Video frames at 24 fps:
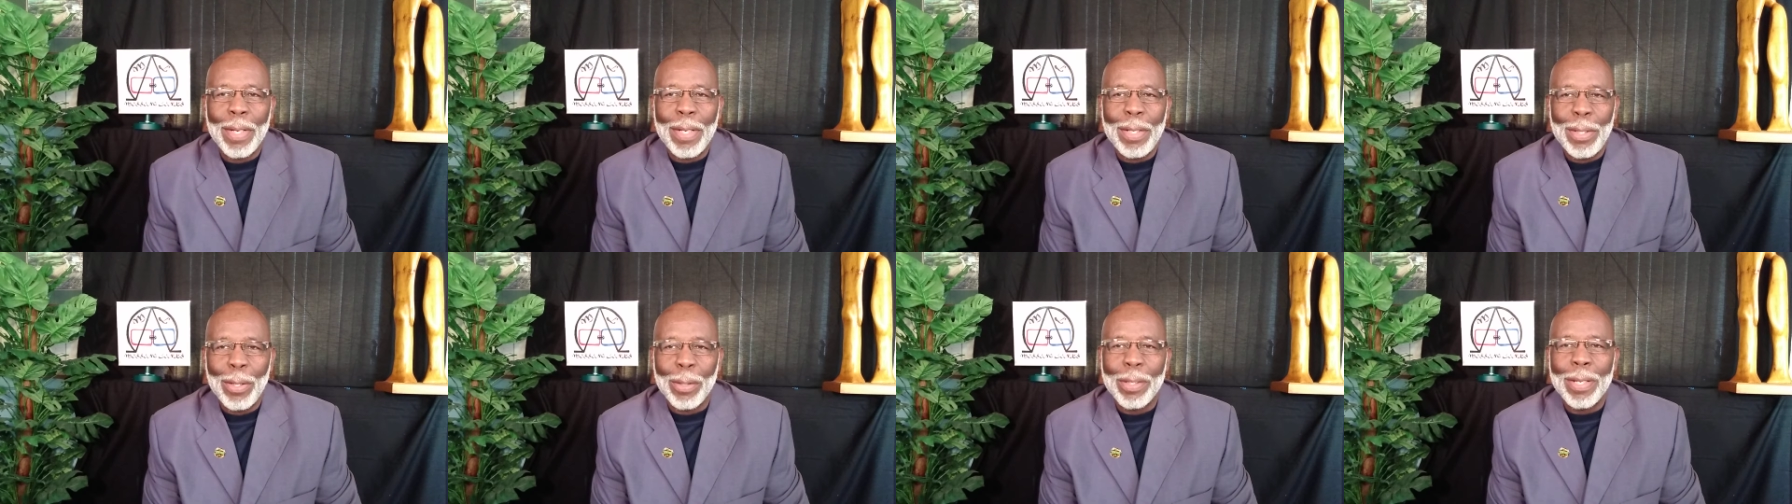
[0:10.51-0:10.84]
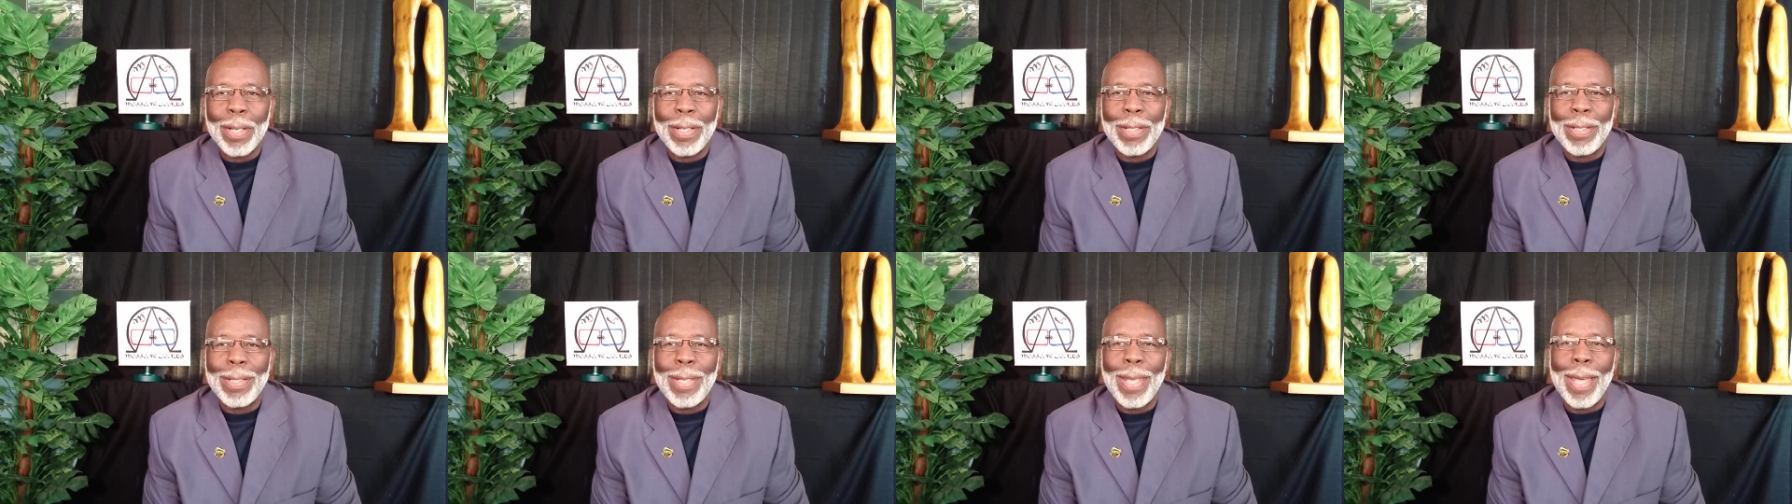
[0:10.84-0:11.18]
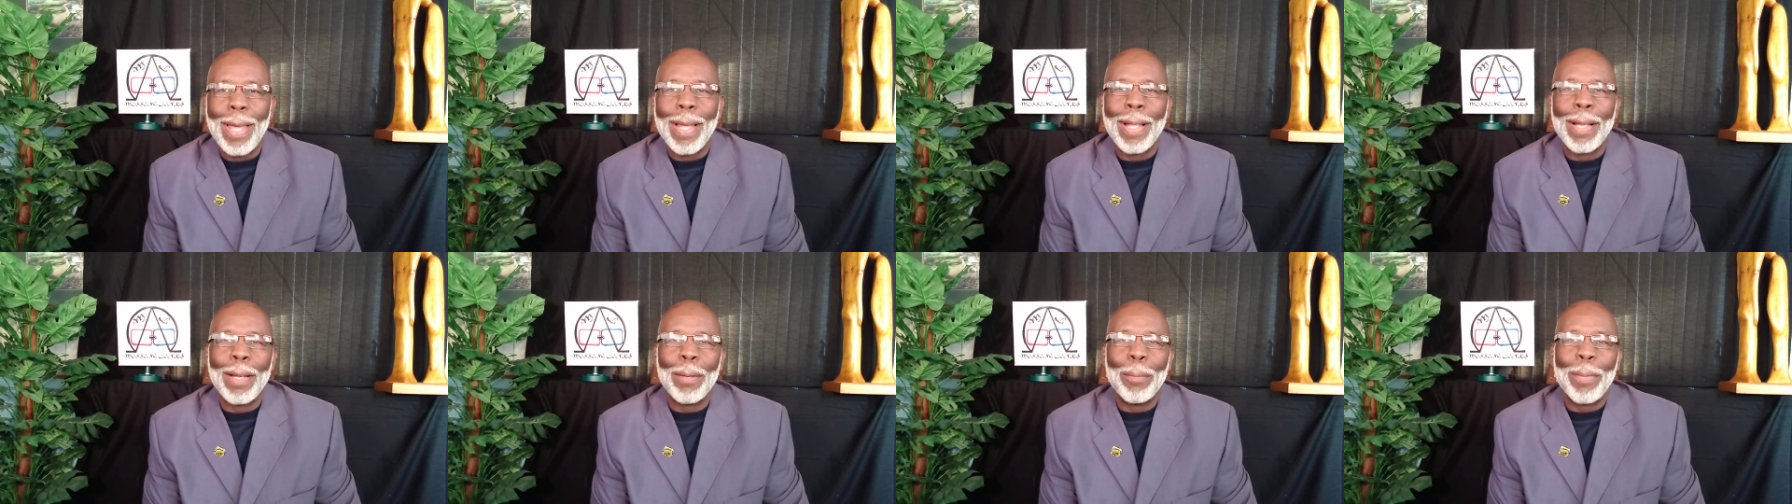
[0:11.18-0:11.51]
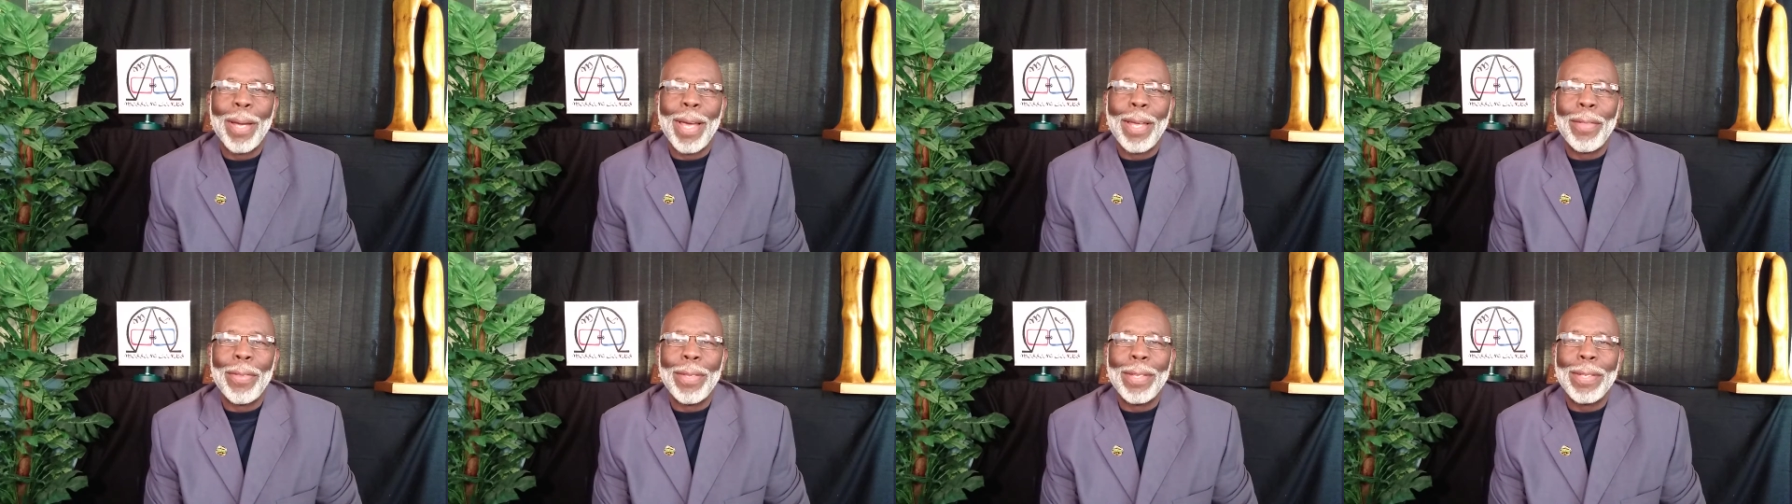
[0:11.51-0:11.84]
you can tell
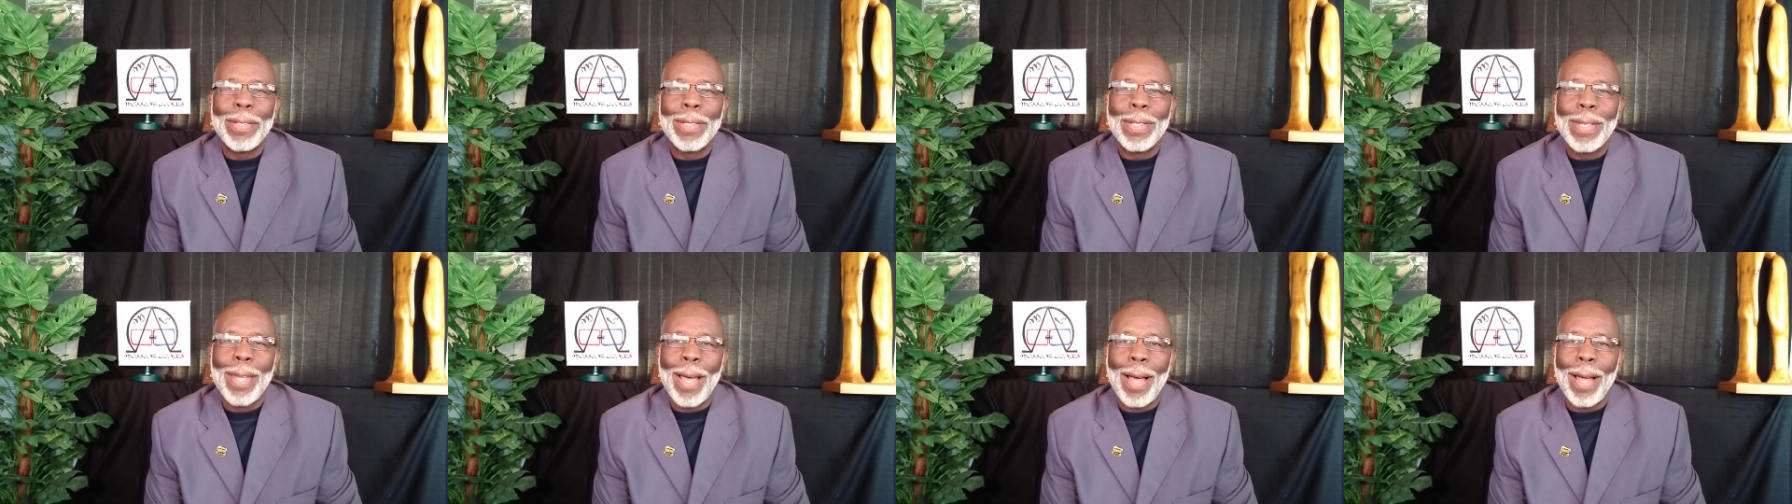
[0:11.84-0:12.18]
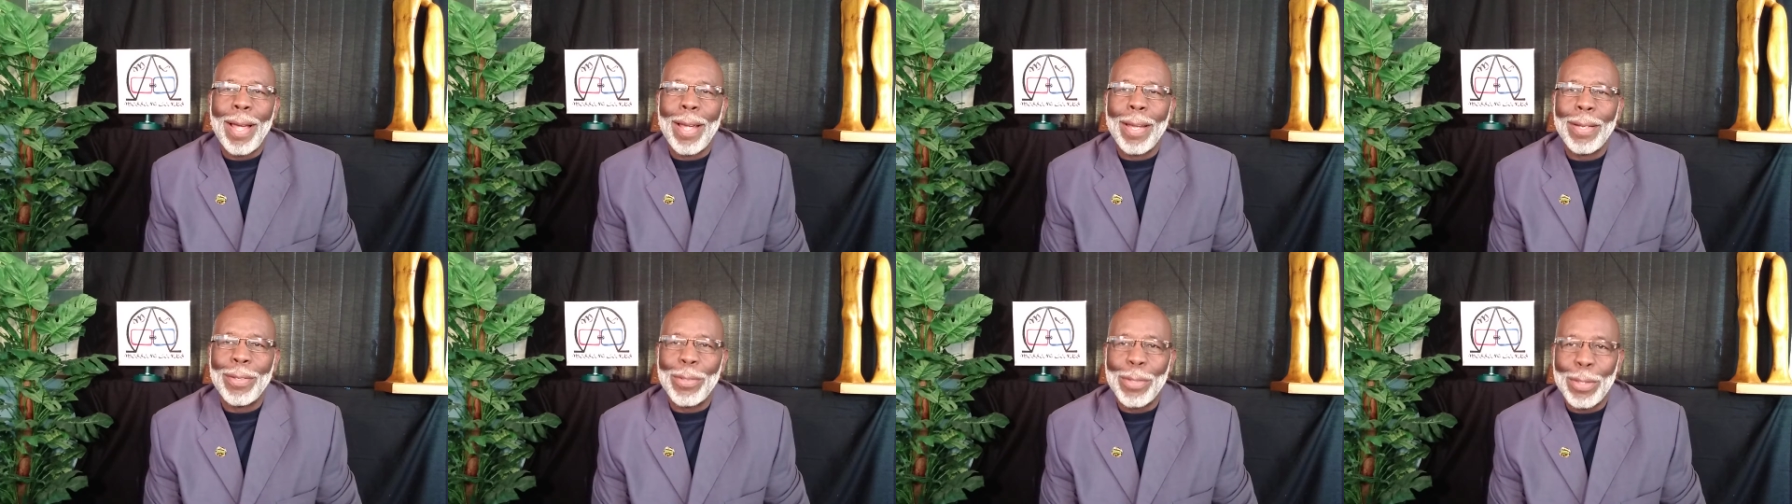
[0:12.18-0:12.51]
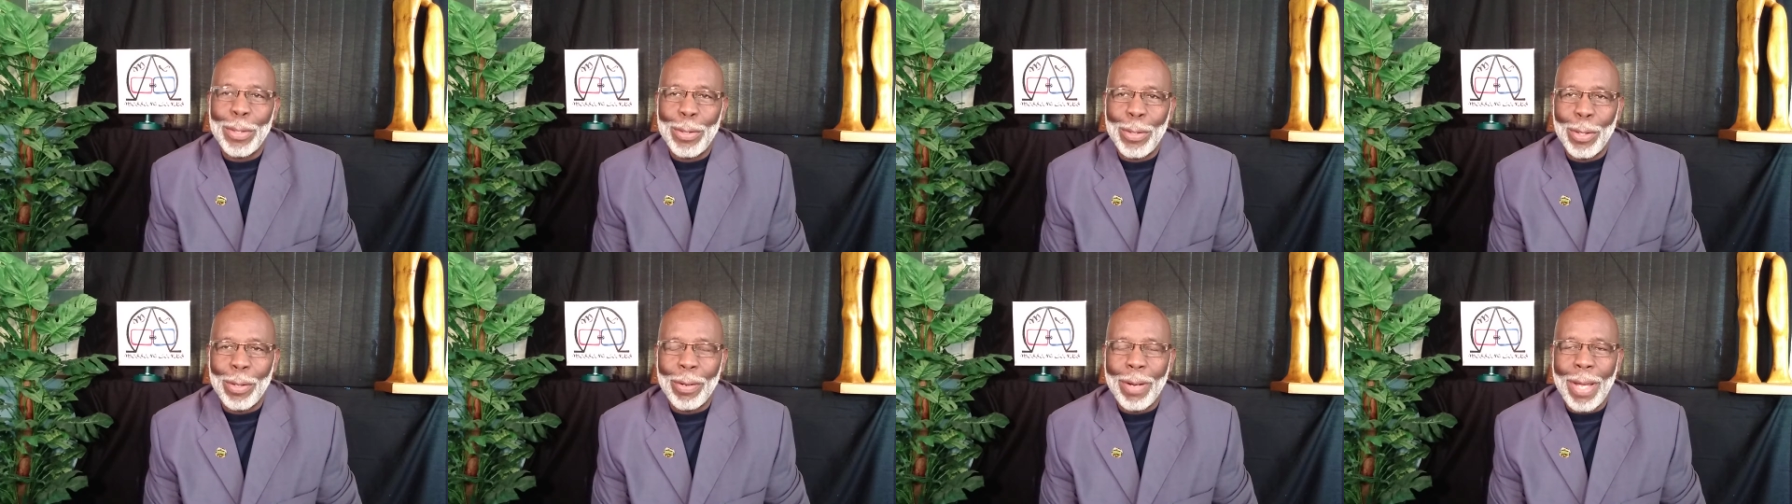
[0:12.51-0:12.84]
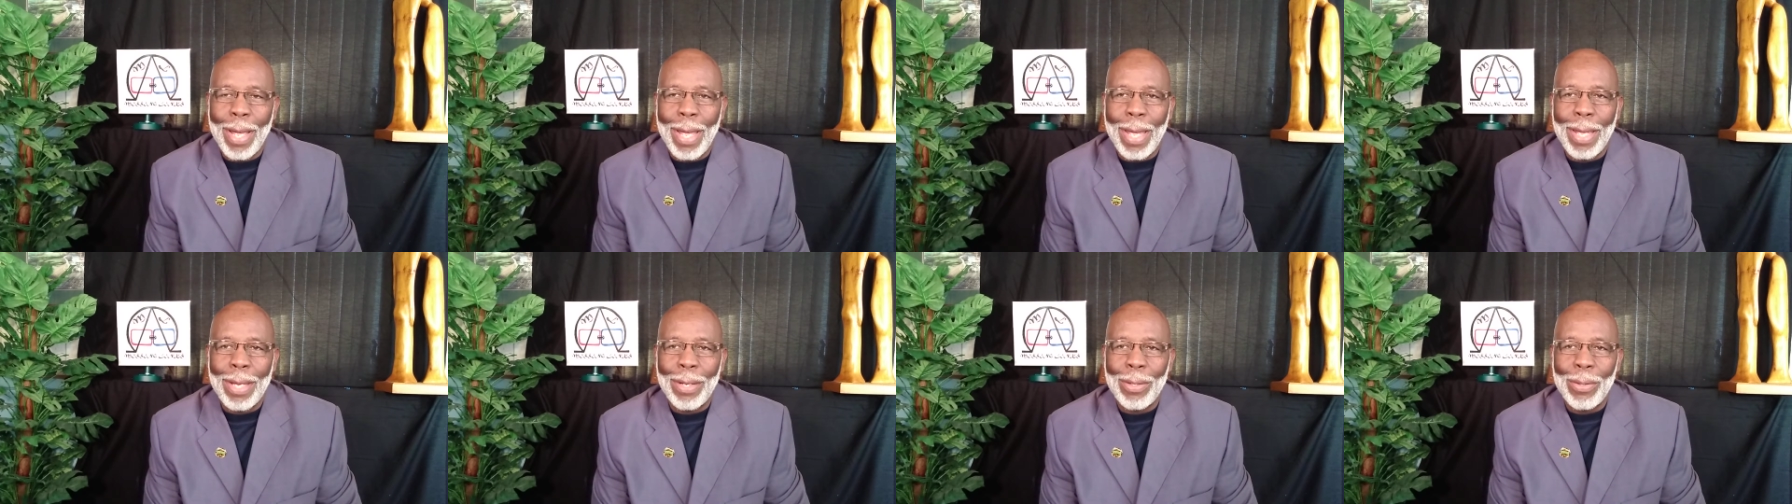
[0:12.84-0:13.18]
by the stars in your
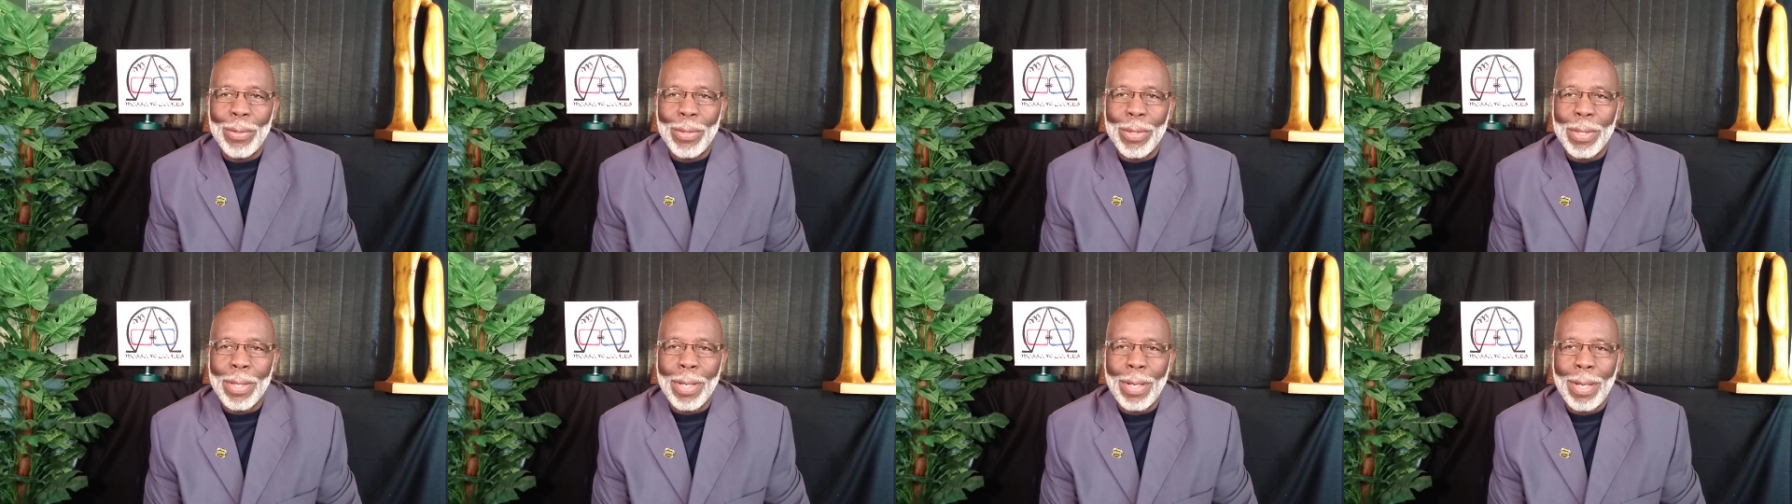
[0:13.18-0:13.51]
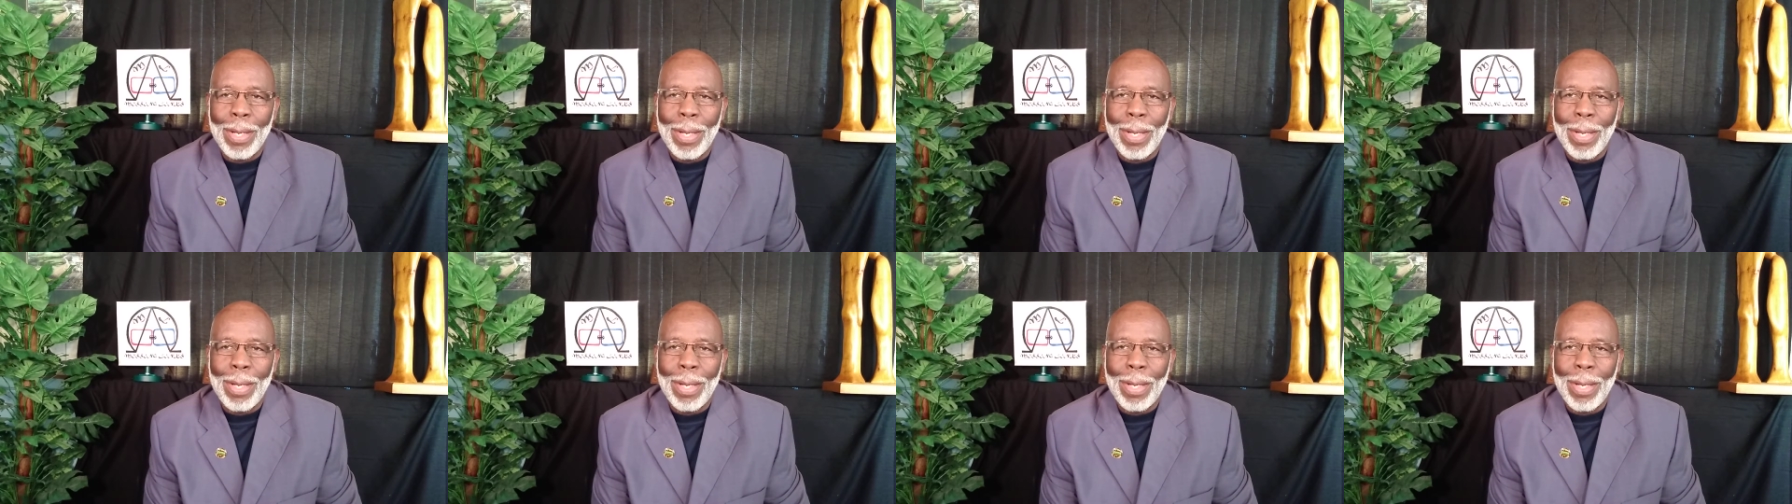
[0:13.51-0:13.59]
eyes.